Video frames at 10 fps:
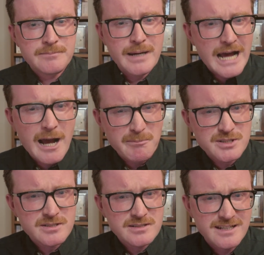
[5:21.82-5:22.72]

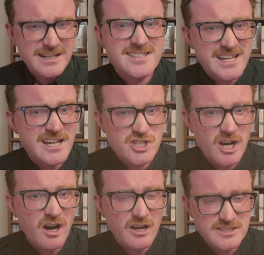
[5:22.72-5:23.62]
Perhaps the
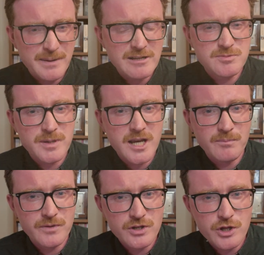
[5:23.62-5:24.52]
ECHR is about to
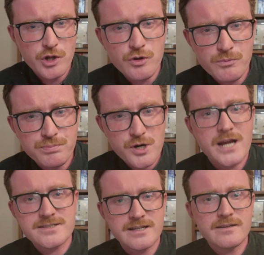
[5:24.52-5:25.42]
become the new
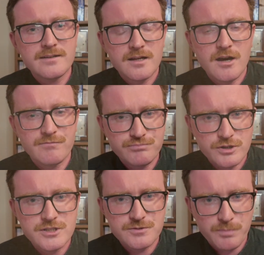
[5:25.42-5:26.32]
Brexit of
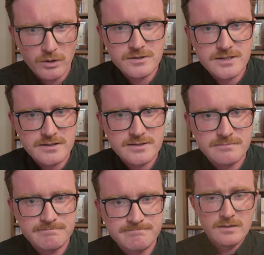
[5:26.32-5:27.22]
British politics.
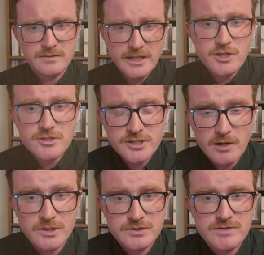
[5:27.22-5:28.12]
Thank you
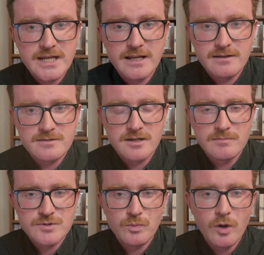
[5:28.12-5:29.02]
so much for taking the
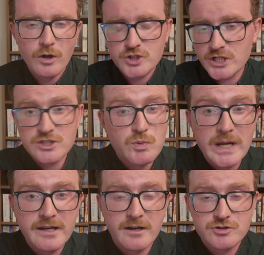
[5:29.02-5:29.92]
time to watch. Each
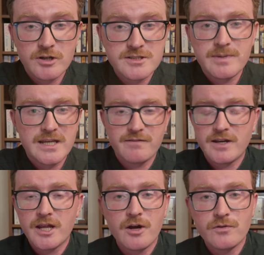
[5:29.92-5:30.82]
week I try to make a
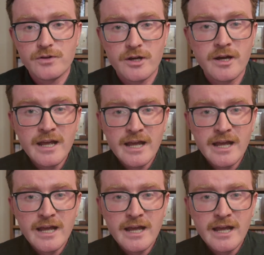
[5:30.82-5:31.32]
video that